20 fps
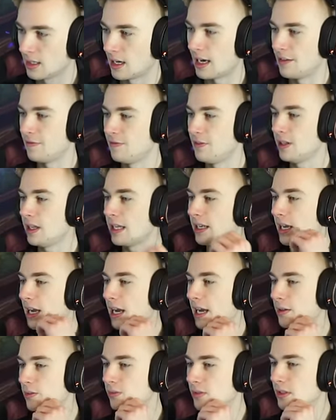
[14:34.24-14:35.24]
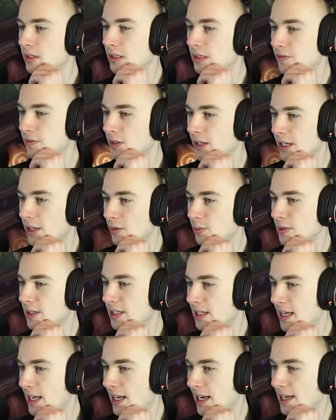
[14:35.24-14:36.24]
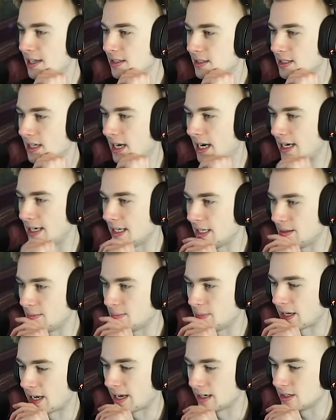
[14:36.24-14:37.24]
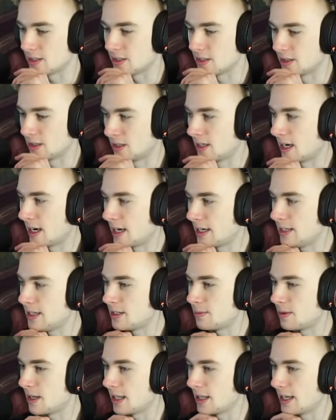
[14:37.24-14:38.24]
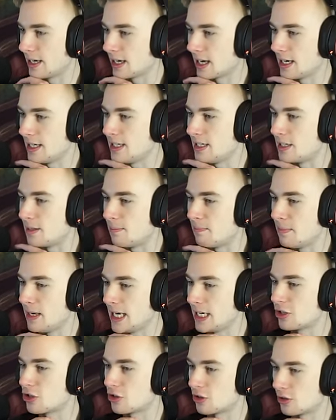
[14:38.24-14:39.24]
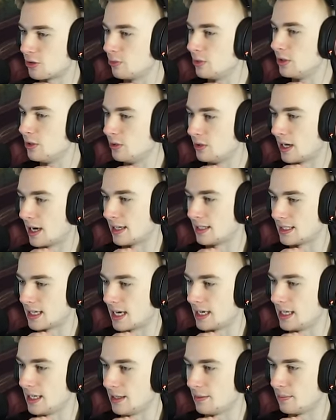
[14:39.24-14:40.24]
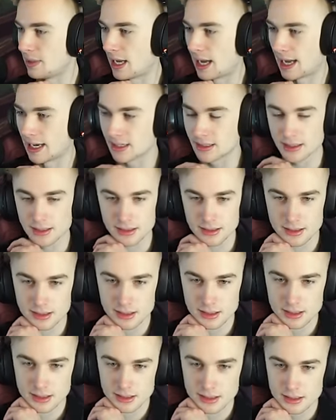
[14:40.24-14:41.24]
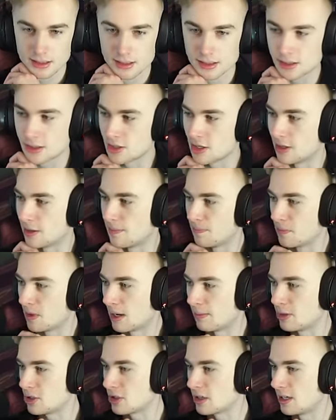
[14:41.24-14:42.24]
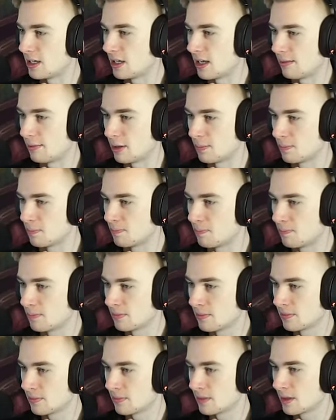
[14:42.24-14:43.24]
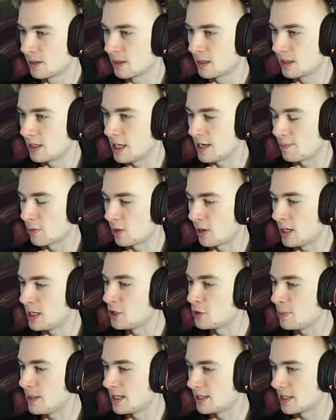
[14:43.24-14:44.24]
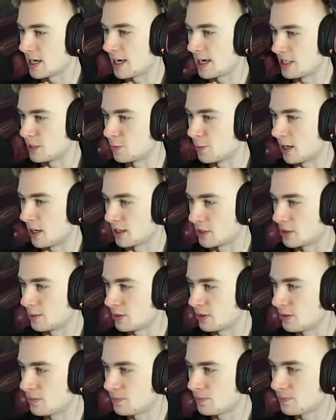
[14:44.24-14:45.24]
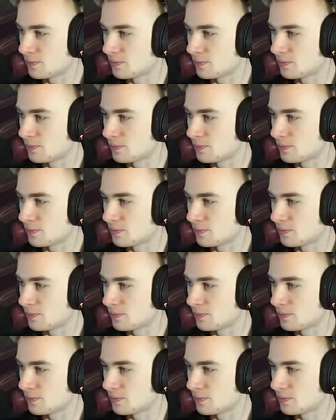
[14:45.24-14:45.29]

I feel like I really feel like we can't die to impact here. I need to like I need to make sure we do not die to impact. So I'm just gonna I'm gonna keep our HP as high as possible